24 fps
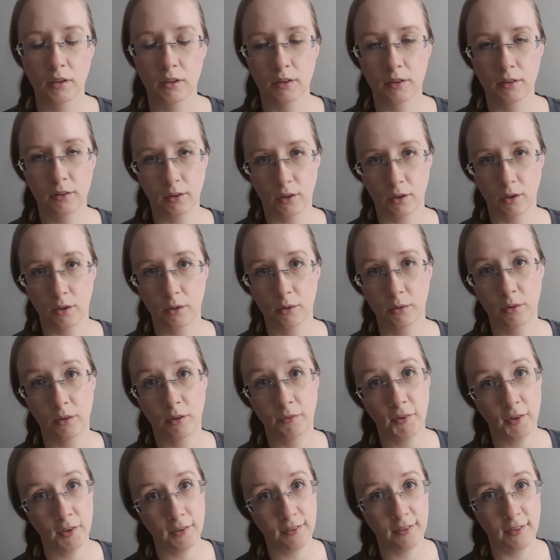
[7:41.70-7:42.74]
So the
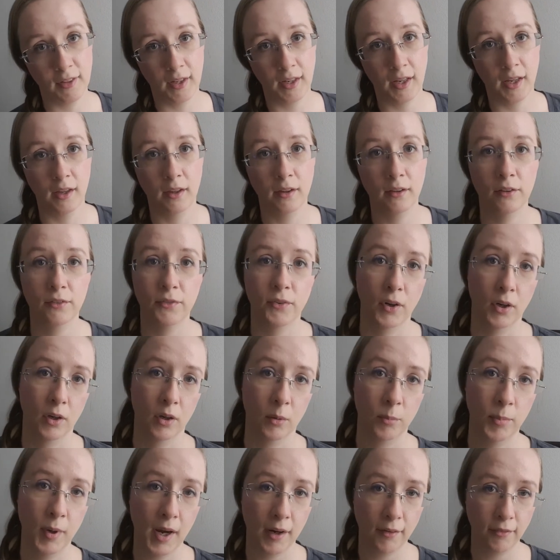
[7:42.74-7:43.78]
first thing is, for
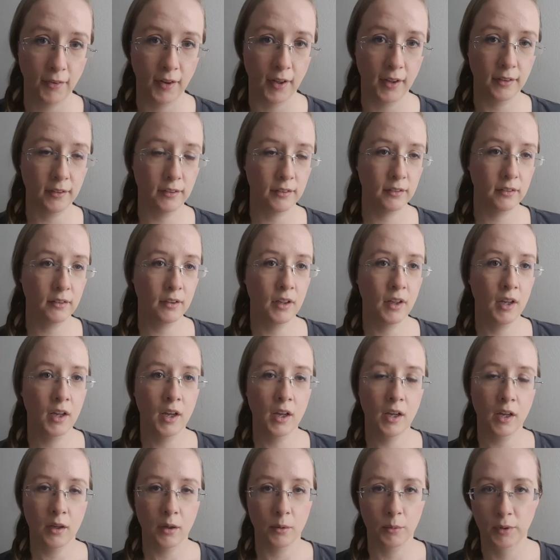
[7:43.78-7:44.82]
breakfast,
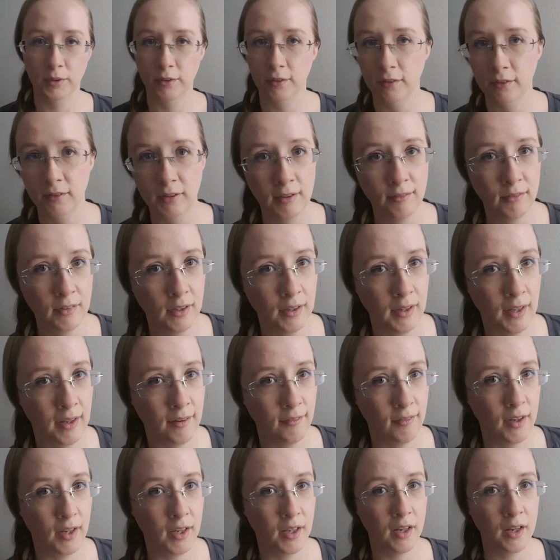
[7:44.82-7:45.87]
went to
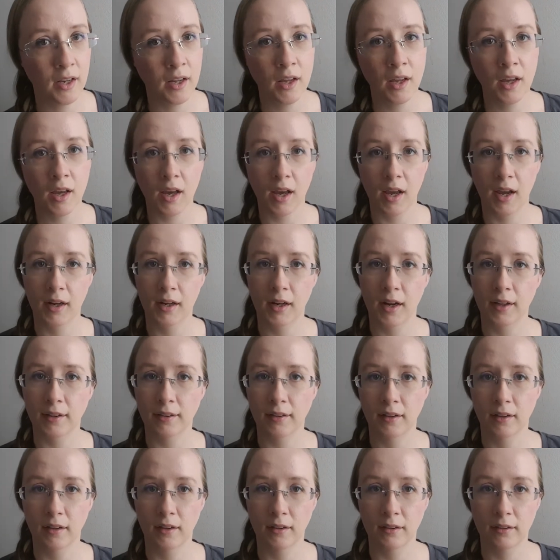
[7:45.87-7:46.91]
7-Eleven, I got
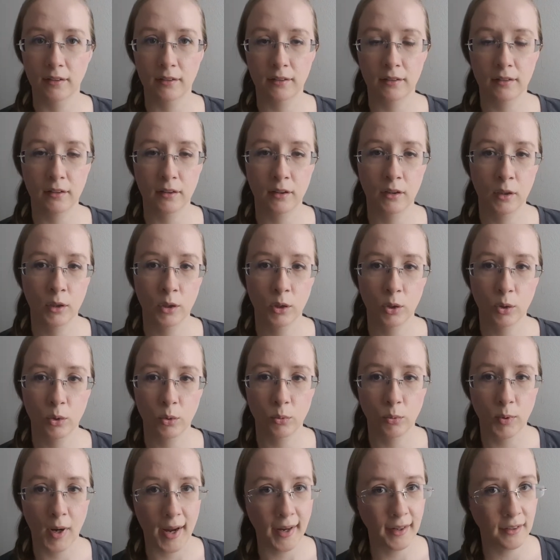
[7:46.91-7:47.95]
this
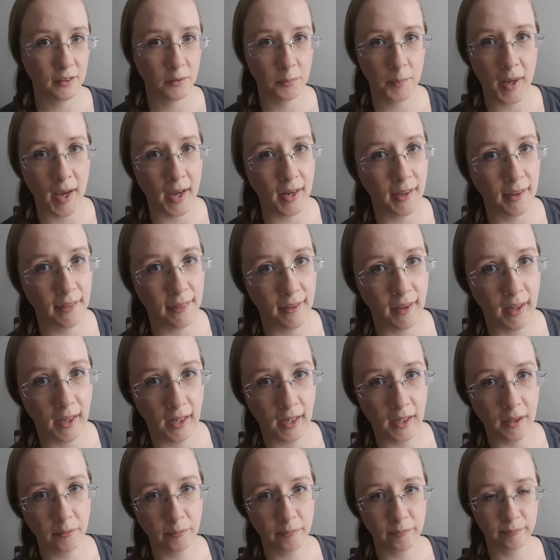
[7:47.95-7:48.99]
rice patty
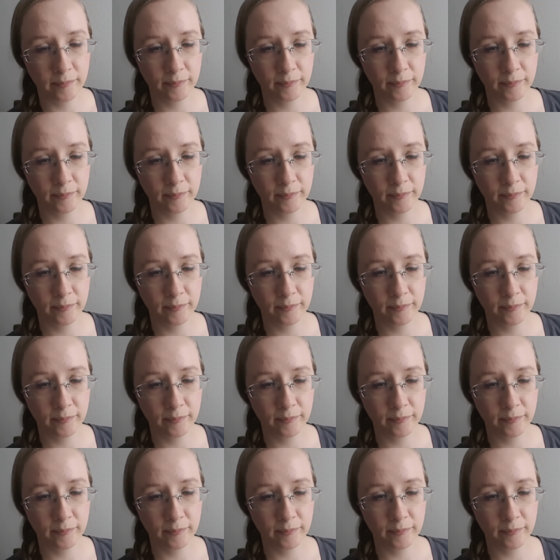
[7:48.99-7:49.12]
thing,